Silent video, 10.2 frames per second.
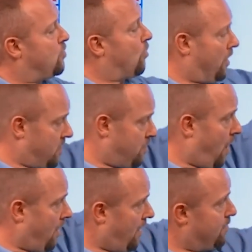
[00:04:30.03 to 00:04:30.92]
given you two
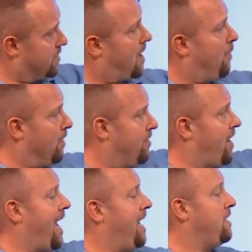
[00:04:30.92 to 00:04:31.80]
really small hubs, a
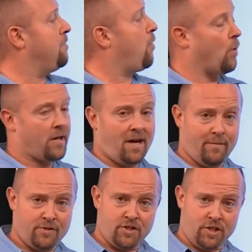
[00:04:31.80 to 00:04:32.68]
couple of
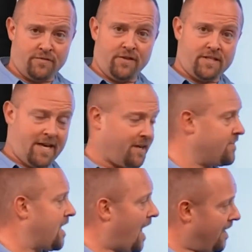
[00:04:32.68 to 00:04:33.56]
8-port hubs, just for the
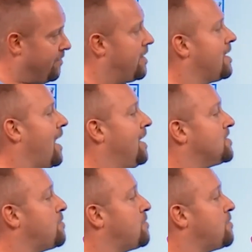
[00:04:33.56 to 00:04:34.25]
sake of time